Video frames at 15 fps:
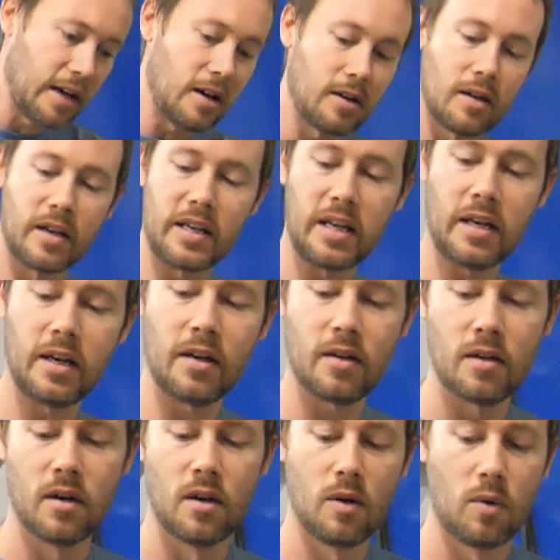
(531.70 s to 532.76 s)
out, again,
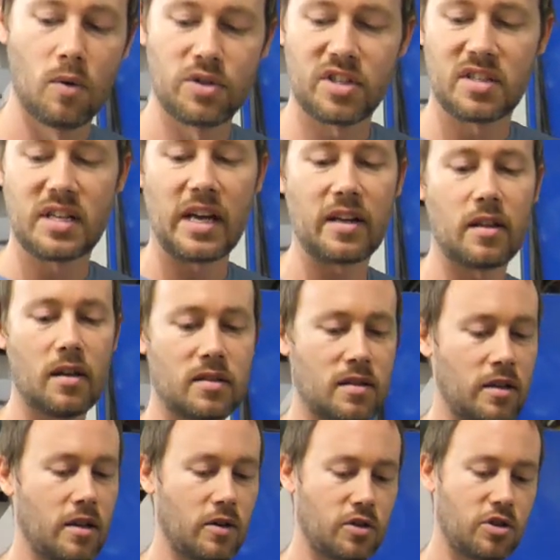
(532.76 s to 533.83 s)
we'll just take this
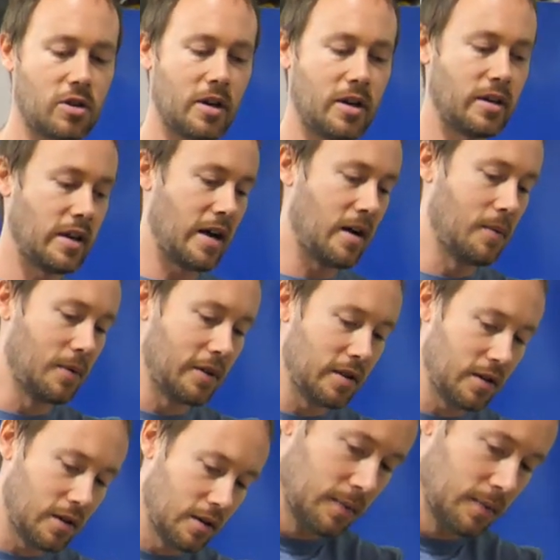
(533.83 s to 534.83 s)
and go straight down with it